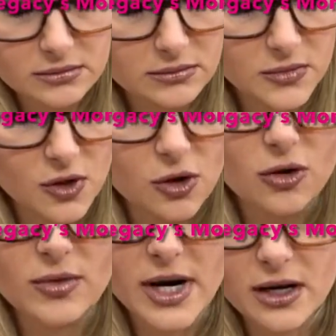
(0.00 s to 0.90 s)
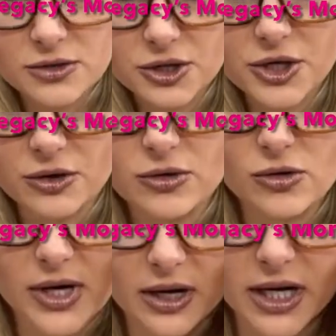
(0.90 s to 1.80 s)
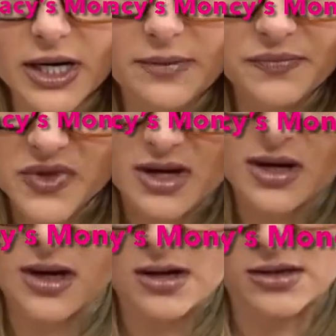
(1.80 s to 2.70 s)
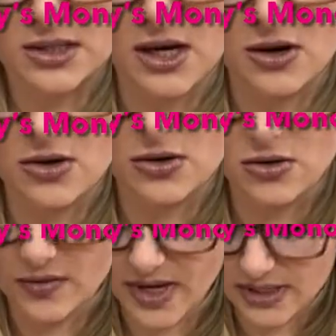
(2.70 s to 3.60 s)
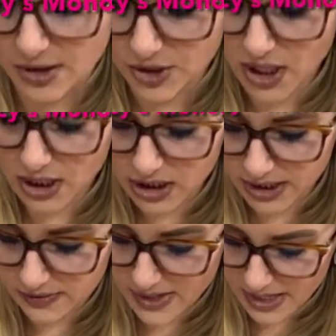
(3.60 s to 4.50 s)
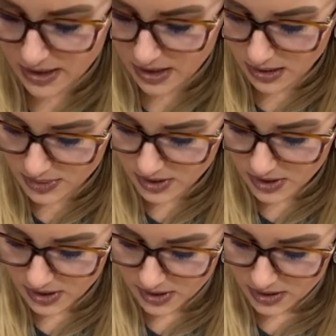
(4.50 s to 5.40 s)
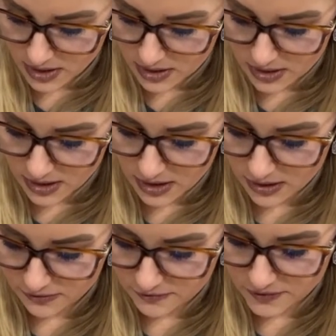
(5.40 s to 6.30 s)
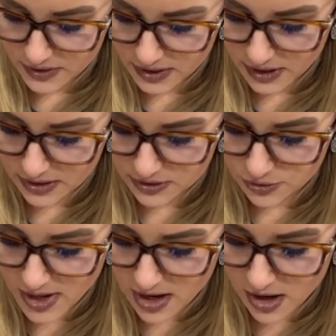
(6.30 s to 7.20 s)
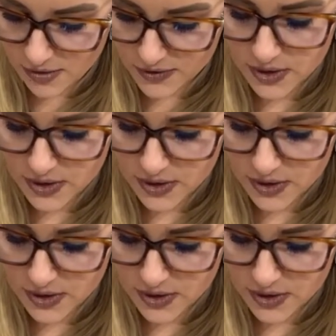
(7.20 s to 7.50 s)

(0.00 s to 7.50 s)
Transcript: go around your cuticle area. So that's how you kind of clean that up. If you have